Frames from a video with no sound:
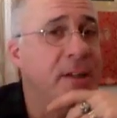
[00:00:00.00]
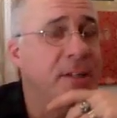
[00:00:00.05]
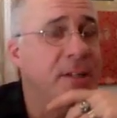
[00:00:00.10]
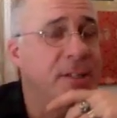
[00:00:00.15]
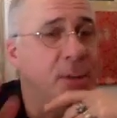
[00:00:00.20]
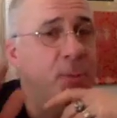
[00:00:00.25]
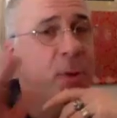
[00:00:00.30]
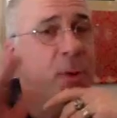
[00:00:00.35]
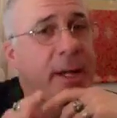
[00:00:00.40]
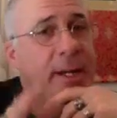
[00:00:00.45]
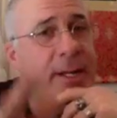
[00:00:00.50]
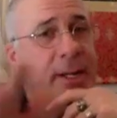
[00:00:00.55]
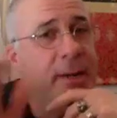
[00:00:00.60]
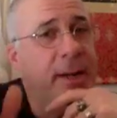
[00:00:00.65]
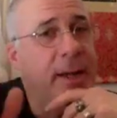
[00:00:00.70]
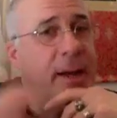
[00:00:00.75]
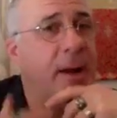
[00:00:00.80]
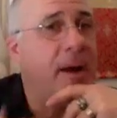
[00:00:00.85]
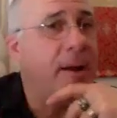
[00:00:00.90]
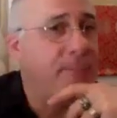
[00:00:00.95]
So what you
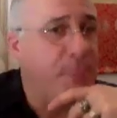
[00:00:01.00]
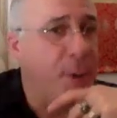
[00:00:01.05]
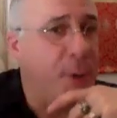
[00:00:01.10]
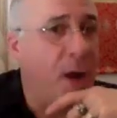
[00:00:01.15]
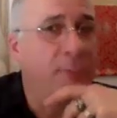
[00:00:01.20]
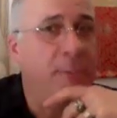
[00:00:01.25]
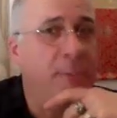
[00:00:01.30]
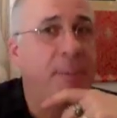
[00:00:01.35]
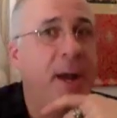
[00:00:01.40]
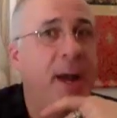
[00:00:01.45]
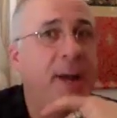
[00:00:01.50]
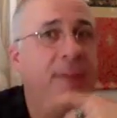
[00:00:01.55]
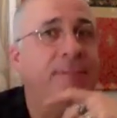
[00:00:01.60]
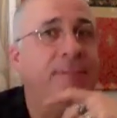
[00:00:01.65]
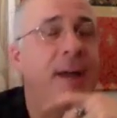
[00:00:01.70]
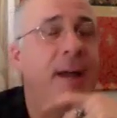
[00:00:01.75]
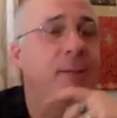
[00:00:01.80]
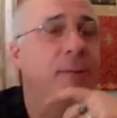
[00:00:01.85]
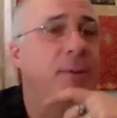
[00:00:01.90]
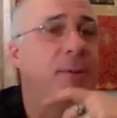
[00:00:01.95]
get, a problem I
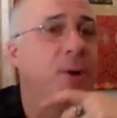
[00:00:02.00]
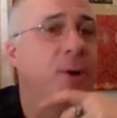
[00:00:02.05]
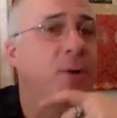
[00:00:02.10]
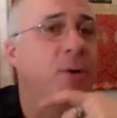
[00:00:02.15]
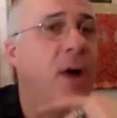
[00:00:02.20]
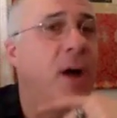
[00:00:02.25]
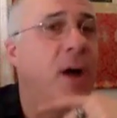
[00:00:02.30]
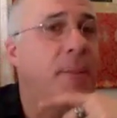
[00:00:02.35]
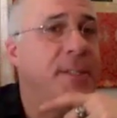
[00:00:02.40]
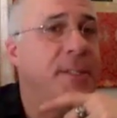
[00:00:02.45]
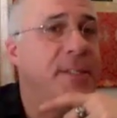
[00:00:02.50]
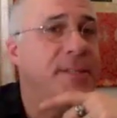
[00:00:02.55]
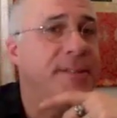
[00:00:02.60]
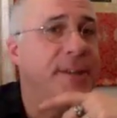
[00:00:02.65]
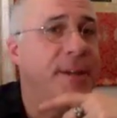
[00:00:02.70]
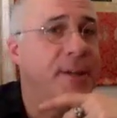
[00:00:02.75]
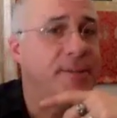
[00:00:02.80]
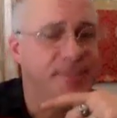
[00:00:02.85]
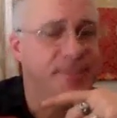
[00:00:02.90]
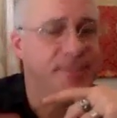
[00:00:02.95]
find with Gorampa's
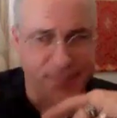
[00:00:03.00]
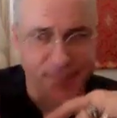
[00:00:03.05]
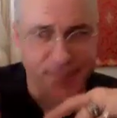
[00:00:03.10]
view,